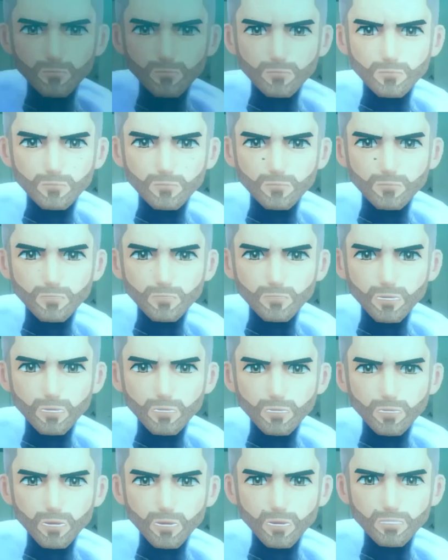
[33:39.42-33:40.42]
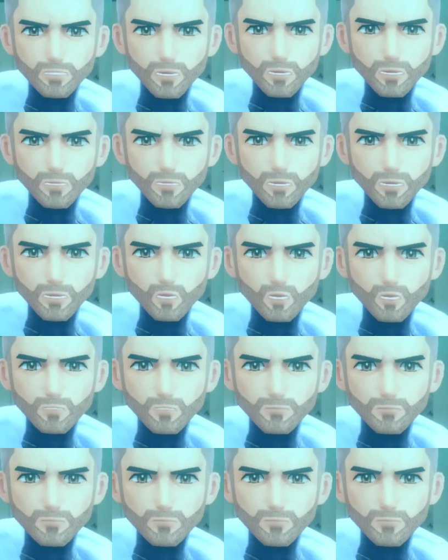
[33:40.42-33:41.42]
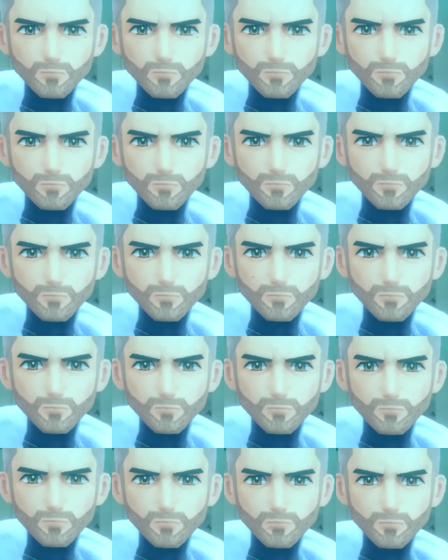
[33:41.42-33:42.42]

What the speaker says: league, so it's probably best we cover it now. There's a